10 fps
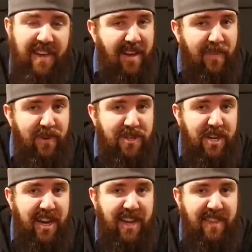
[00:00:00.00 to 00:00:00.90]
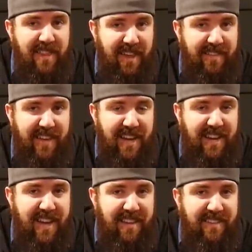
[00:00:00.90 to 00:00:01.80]
I appreciate it, thanks again
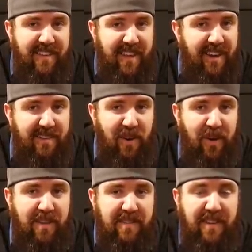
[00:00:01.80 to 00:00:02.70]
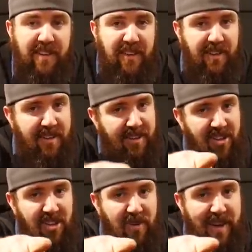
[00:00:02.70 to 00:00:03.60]
guys. And as always,
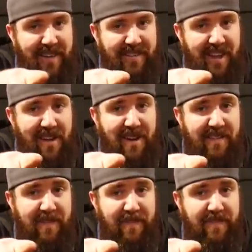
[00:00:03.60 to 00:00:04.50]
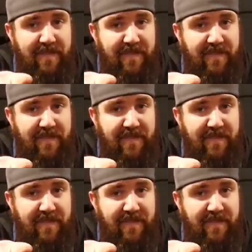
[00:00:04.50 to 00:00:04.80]
you guys stay awesome.